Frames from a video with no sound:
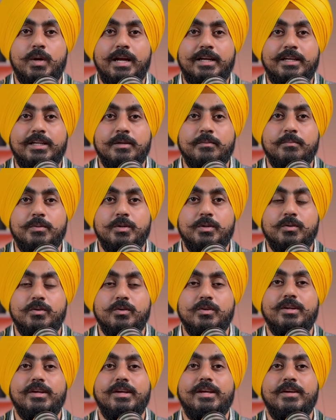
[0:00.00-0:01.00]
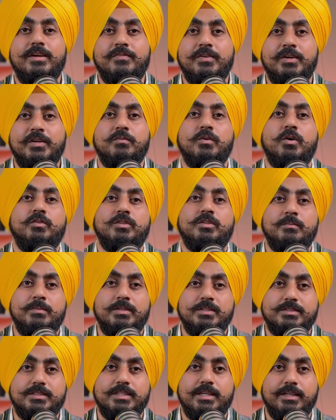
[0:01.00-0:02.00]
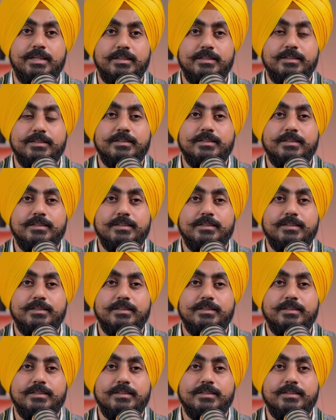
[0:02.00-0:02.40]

attribute if it was a mistake.